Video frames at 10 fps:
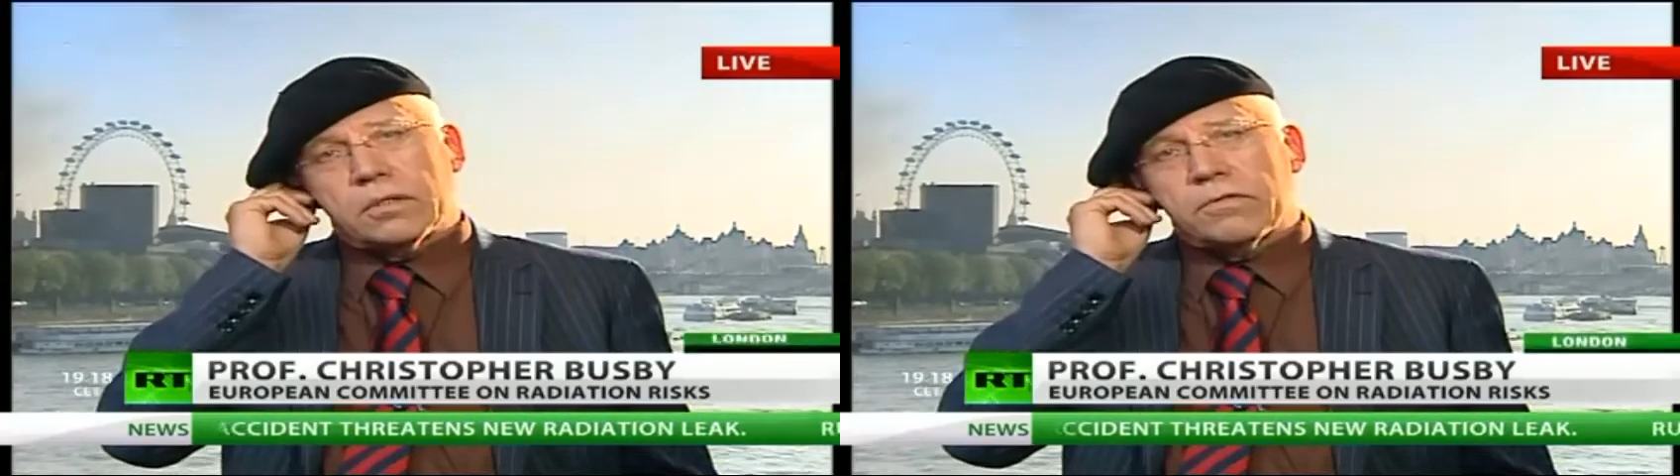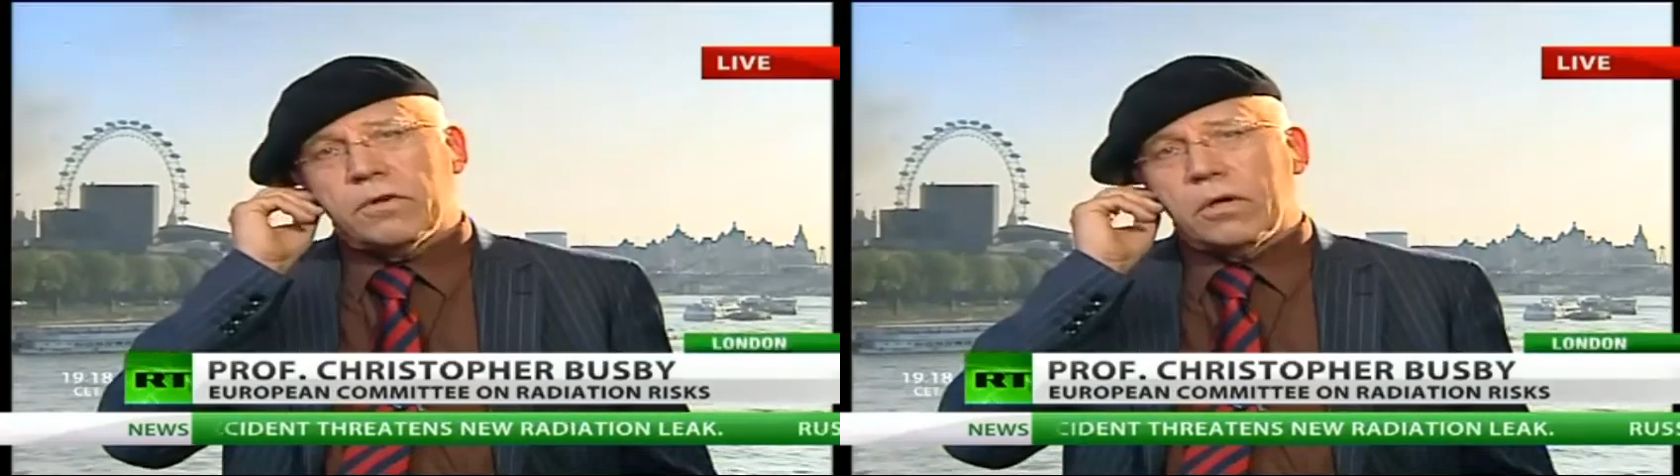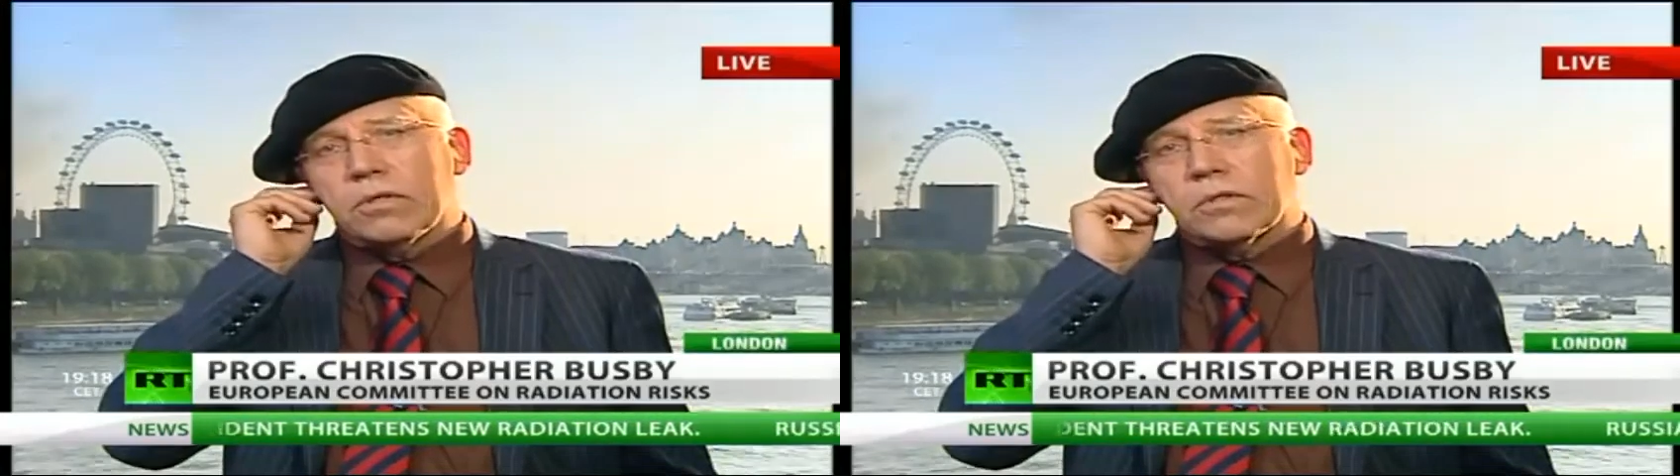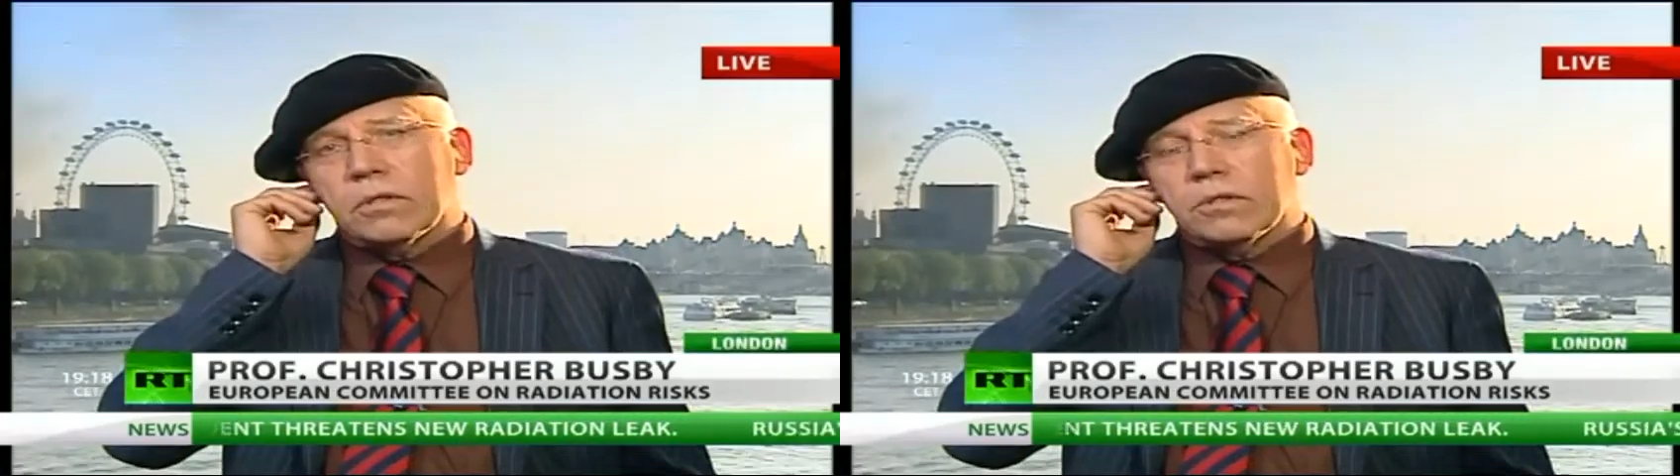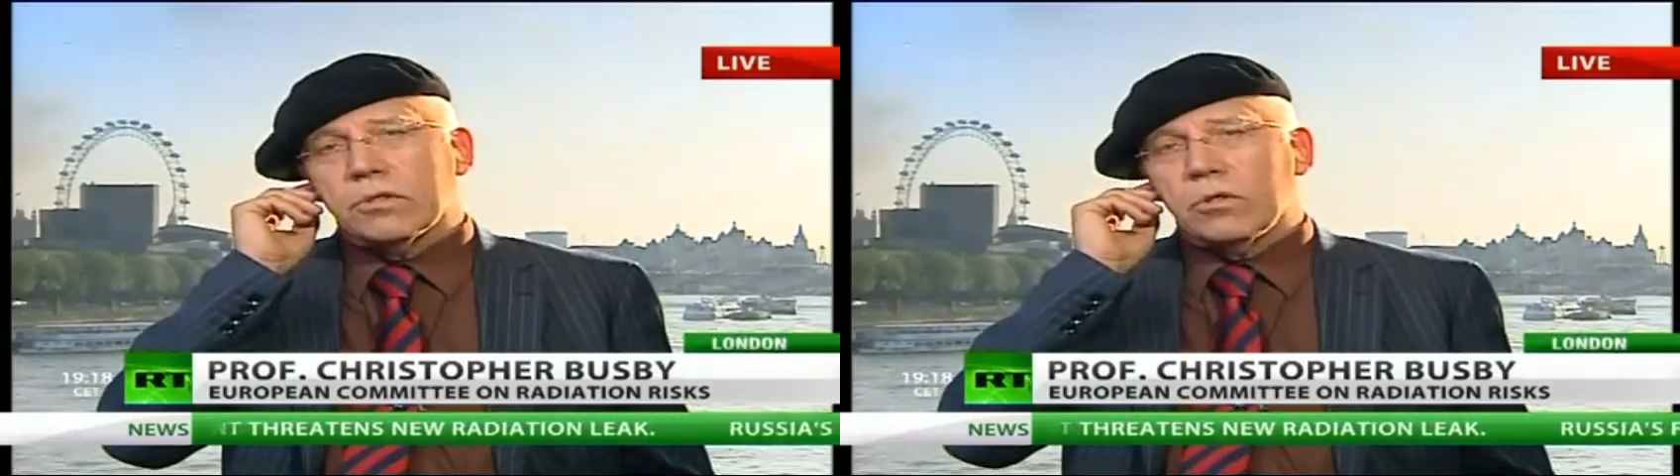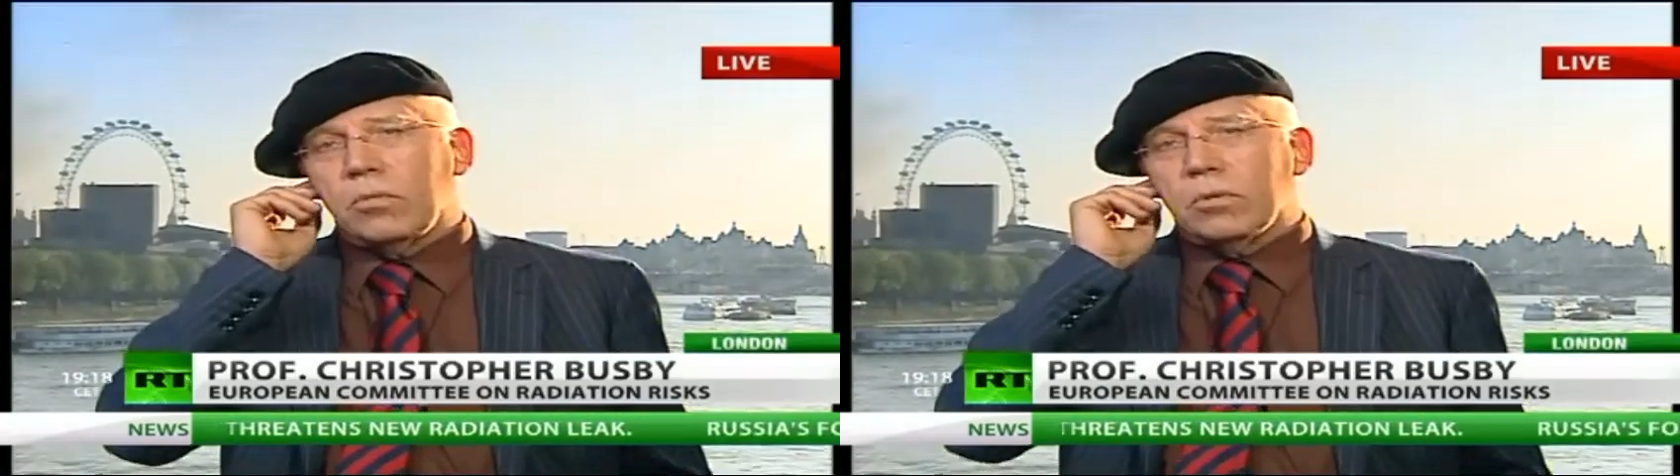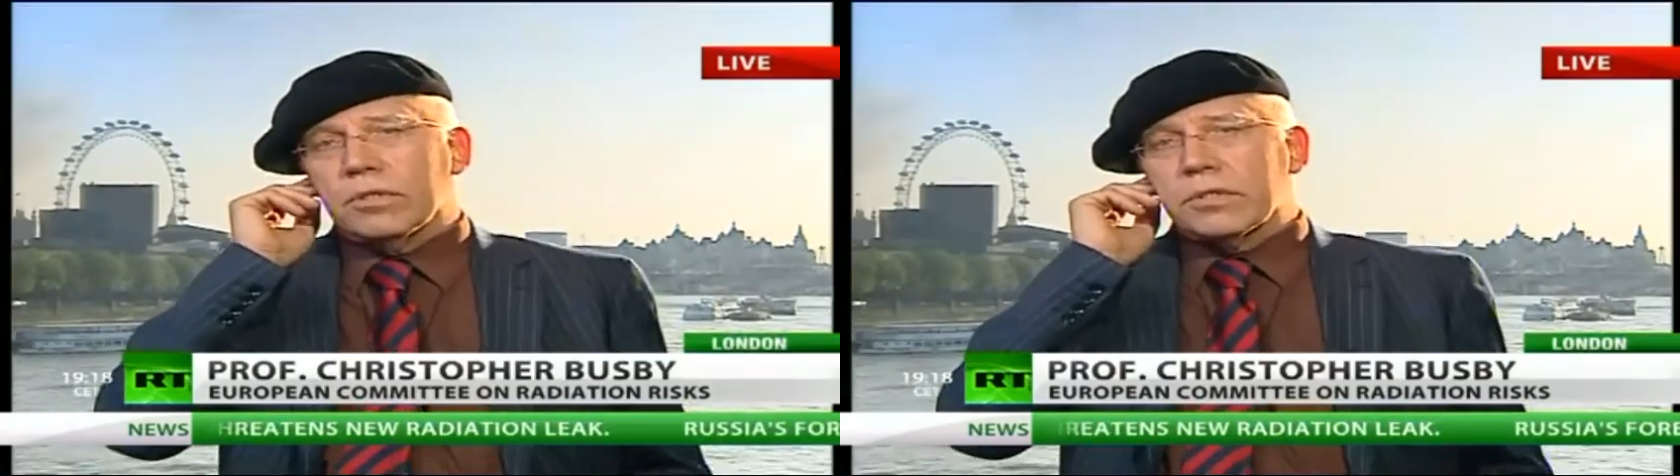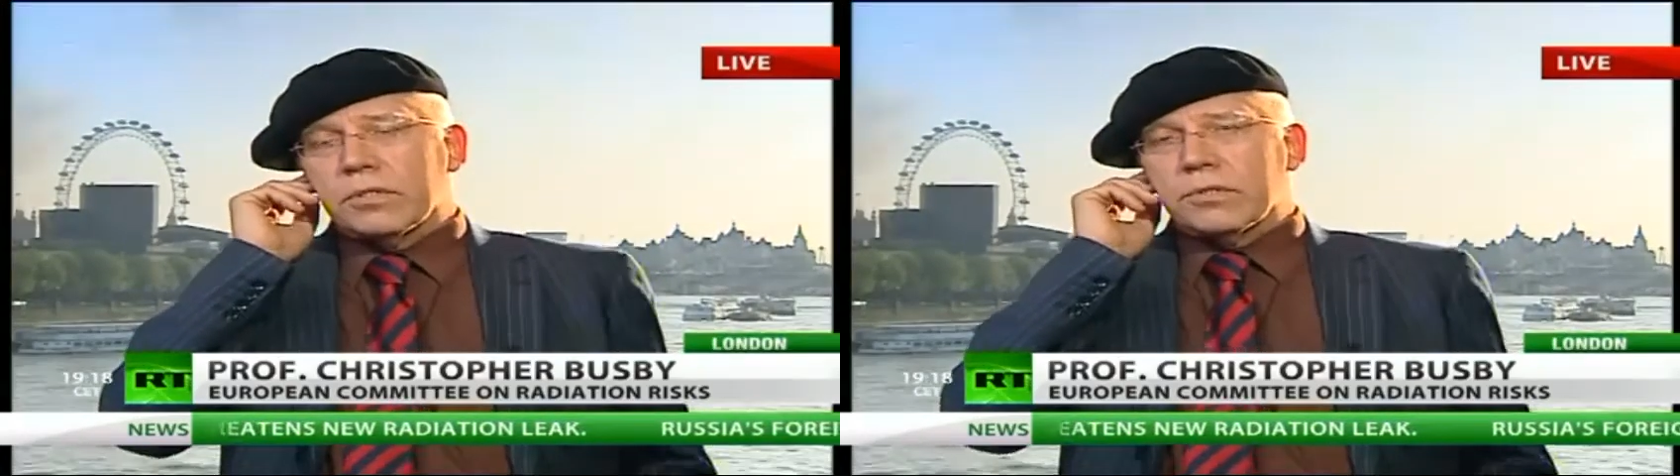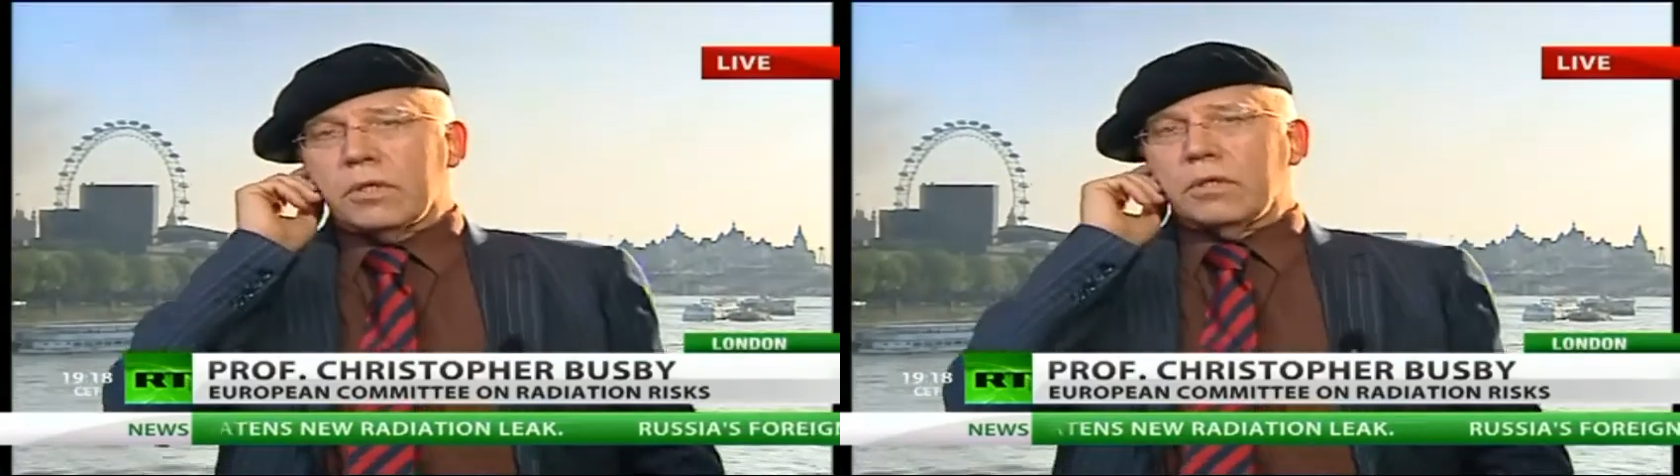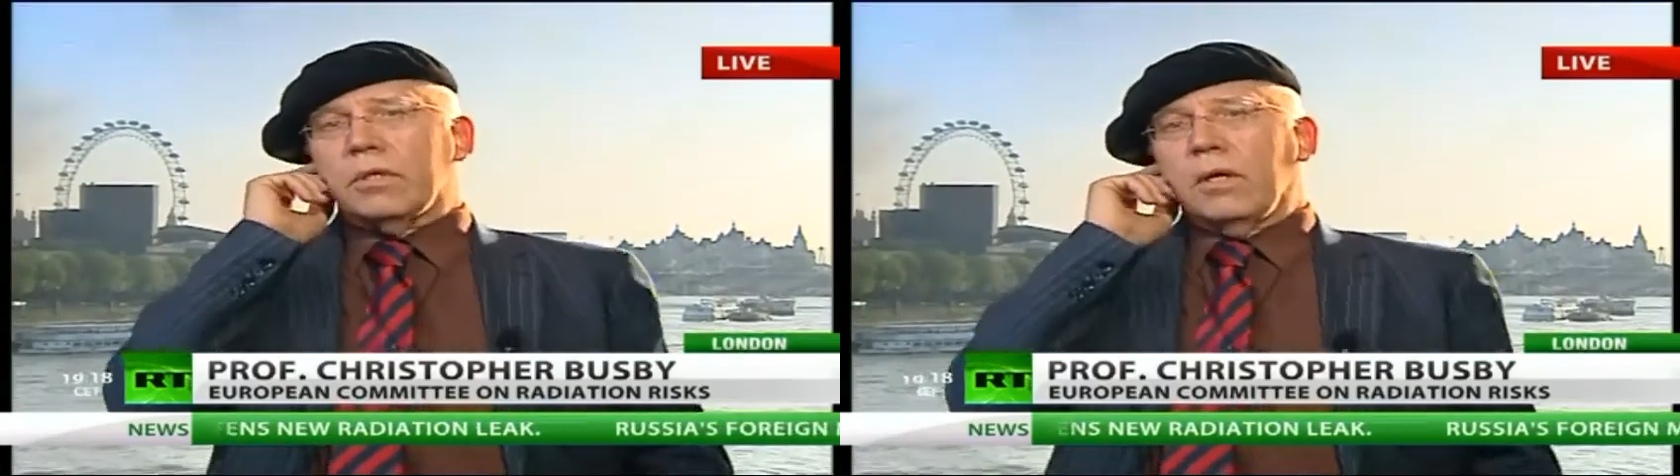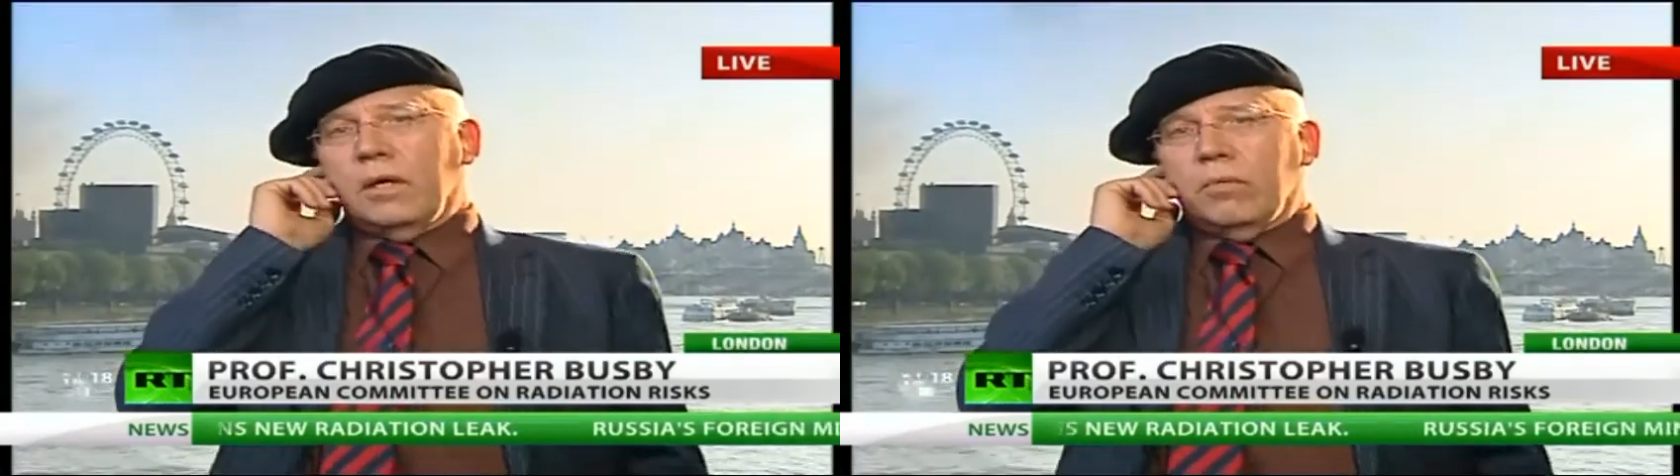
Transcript: as far as Chernobyl is concerned,